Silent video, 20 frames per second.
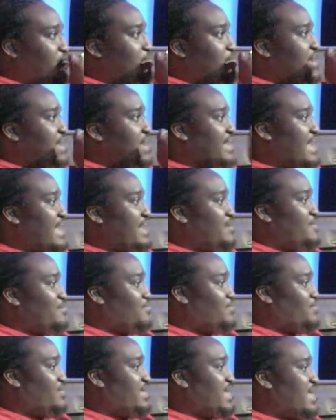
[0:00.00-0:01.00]
But
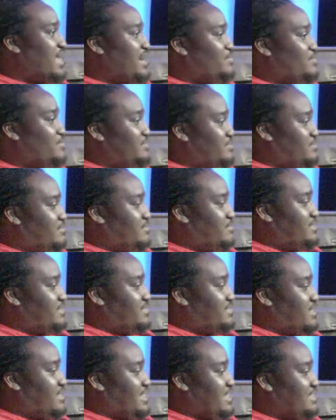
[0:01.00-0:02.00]
we got up with some of
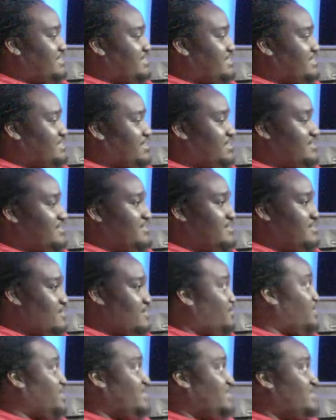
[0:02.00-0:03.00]
these, like I said, the
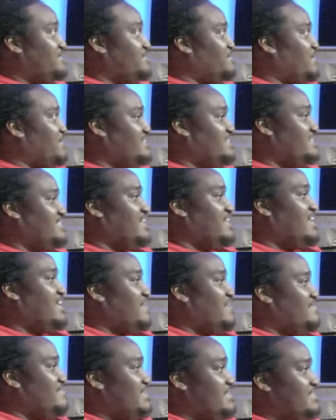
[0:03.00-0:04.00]
only other Jamaicans in the
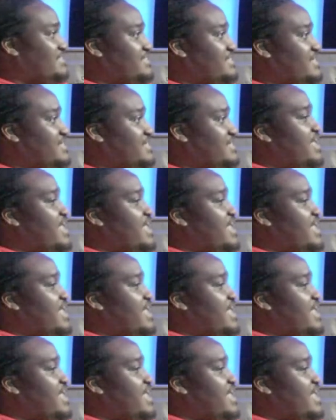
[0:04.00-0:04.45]
complex,